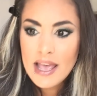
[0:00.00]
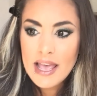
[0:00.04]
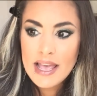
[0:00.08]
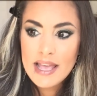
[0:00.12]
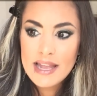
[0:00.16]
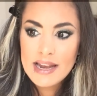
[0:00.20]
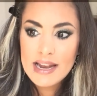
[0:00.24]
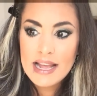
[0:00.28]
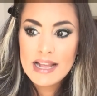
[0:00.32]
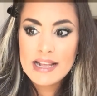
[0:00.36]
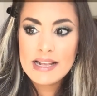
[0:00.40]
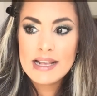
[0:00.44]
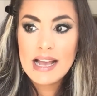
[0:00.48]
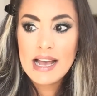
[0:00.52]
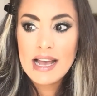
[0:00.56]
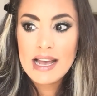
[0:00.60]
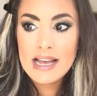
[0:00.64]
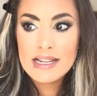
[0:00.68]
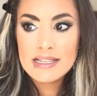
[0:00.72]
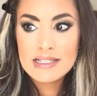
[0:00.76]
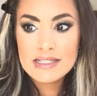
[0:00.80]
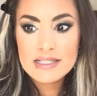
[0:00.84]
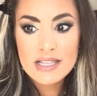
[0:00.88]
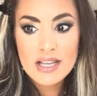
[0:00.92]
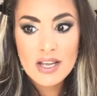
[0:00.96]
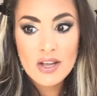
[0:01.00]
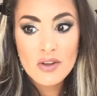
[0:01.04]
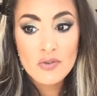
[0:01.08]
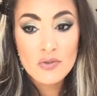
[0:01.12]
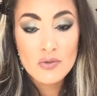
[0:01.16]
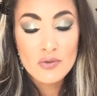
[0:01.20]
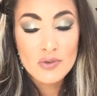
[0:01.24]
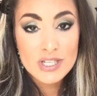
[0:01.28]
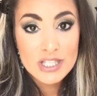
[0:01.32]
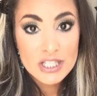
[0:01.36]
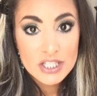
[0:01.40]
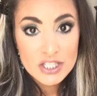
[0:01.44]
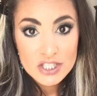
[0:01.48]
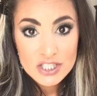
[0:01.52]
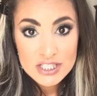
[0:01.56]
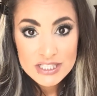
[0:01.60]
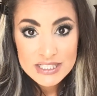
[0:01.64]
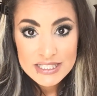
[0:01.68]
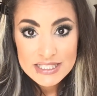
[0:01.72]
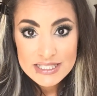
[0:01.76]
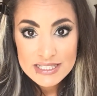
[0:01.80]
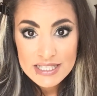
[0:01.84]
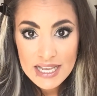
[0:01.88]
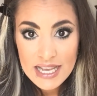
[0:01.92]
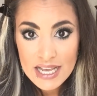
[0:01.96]
and I got a really good
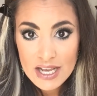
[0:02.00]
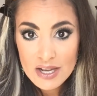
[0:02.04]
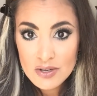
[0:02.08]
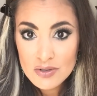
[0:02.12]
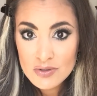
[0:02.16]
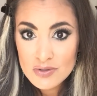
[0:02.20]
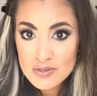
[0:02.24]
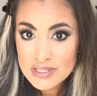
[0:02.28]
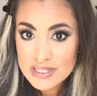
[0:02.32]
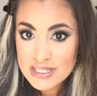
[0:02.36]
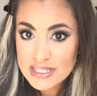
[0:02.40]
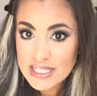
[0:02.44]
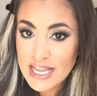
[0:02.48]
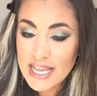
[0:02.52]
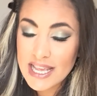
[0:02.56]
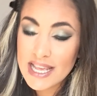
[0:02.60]
discount,